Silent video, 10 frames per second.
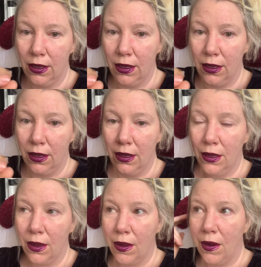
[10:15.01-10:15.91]

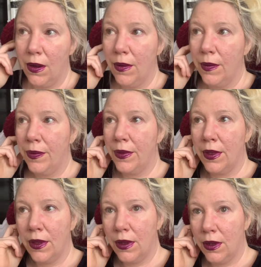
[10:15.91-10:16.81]

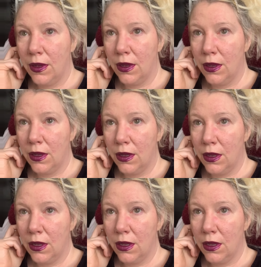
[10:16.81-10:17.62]
Nothing is said.